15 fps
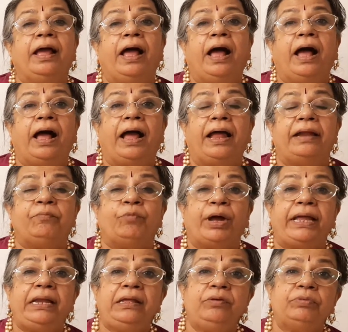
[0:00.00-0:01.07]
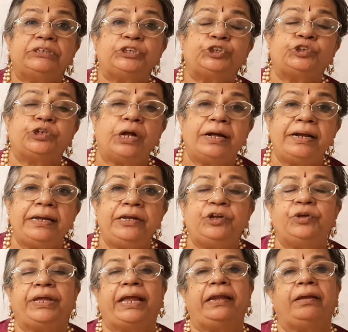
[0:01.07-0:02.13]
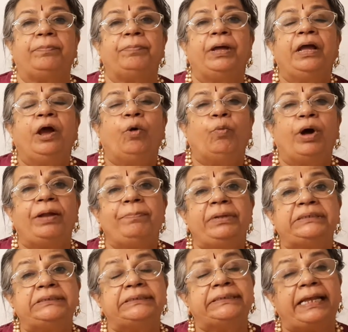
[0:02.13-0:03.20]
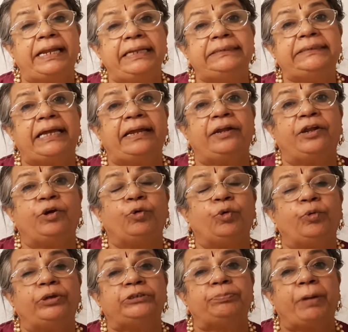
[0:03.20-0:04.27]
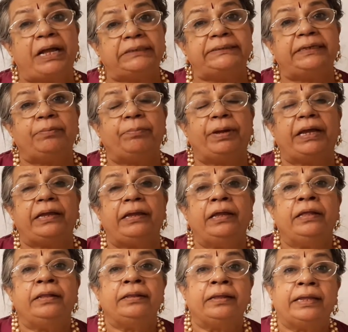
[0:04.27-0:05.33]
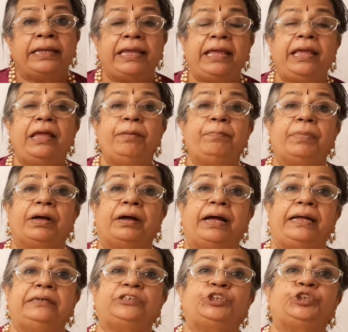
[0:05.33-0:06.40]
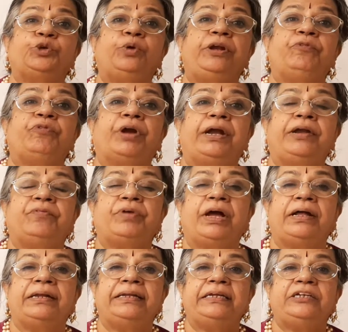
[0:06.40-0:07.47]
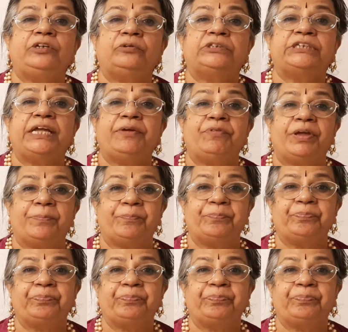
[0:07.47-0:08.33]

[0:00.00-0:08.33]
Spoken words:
And while he was struggling to get up, one Mrs. Alexander, who was passing by, came and stood in front of Gandhi to save him.